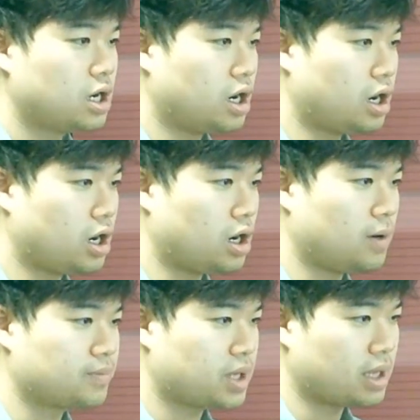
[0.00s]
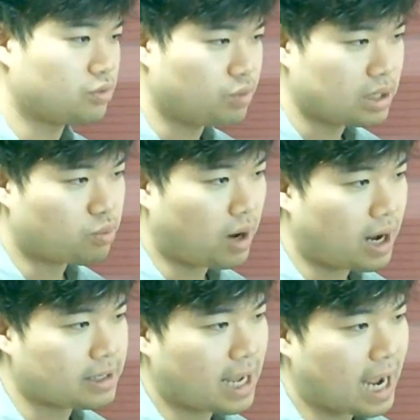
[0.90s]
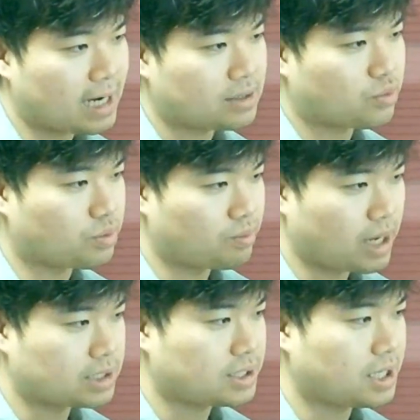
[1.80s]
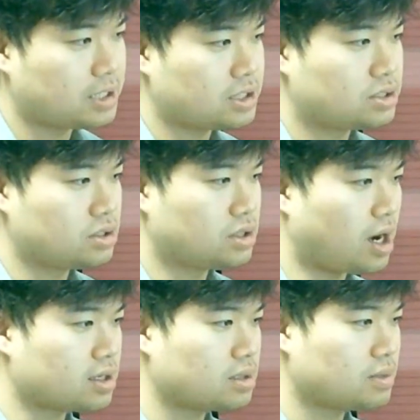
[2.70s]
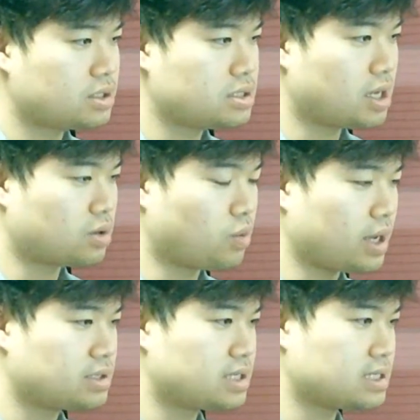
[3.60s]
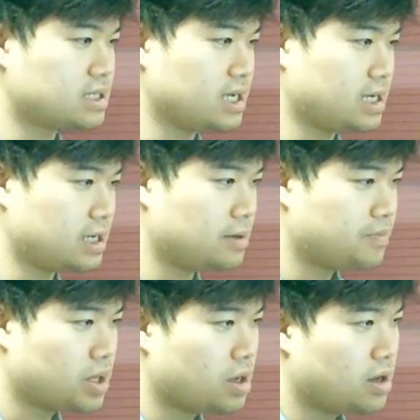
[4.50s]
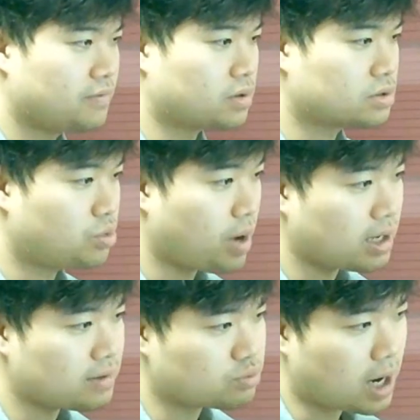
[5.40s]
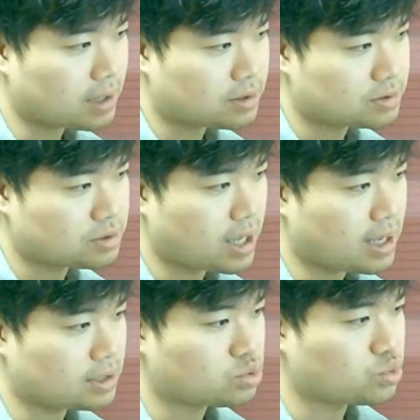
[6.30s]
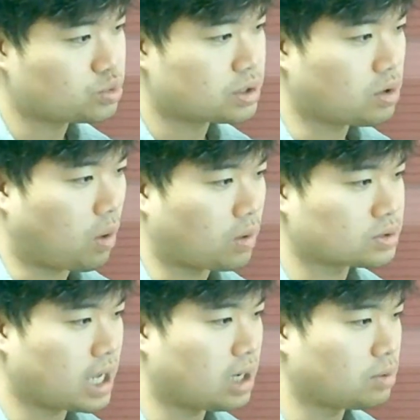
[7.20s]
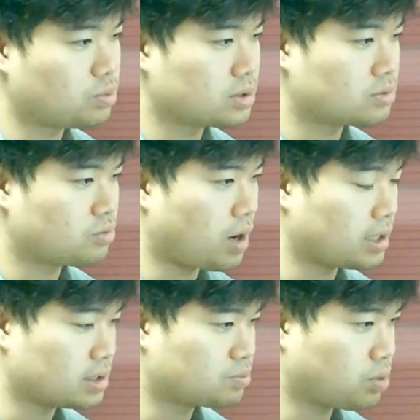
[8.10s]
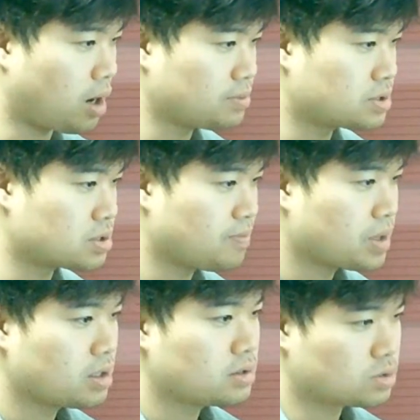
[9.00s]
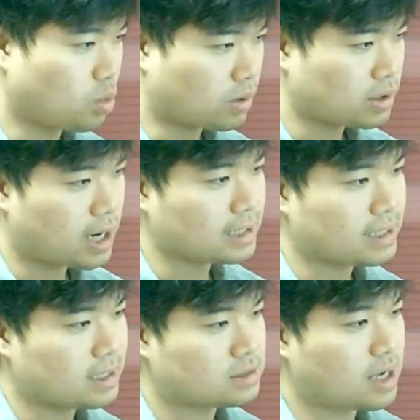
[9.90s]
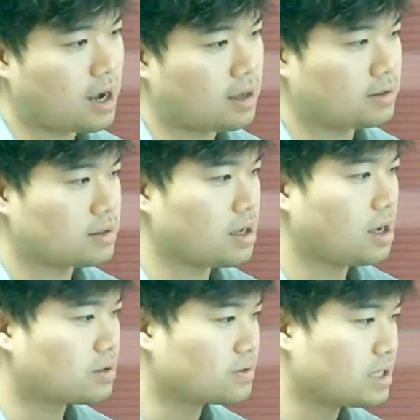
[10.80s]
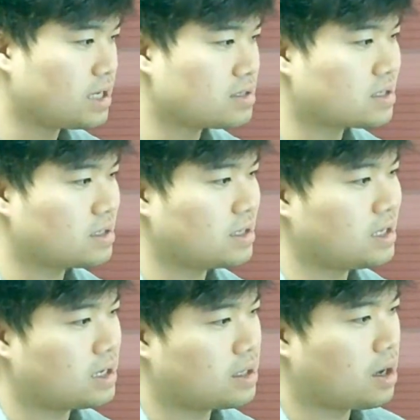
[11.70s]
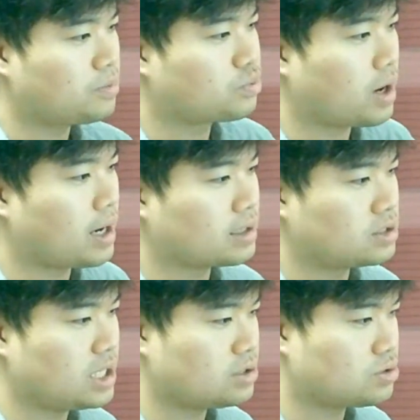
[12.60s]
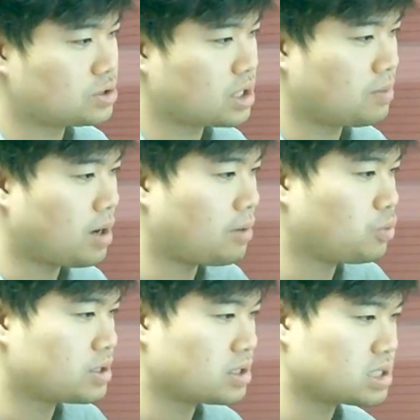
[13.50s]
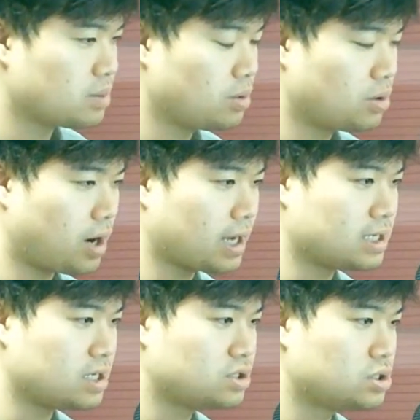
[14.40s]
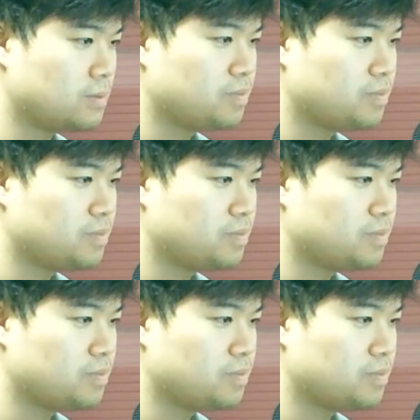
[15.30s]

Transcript: can rewrite, edit, or make changes to documents in other ways as needed. For creative writers, AI tools can also help with writing prompts, story ideas, dialogue, and other needs, and it can help writing teachers come up with a similar ideas